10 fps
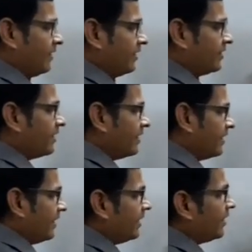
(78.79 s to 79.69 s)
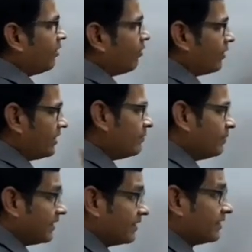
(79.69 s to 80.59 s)
either in A or in
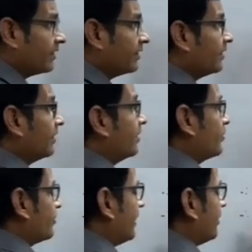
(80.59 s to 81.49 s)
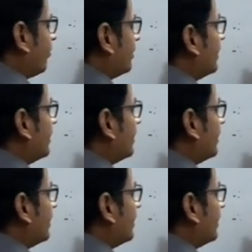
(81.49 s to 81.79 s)
B. So write all the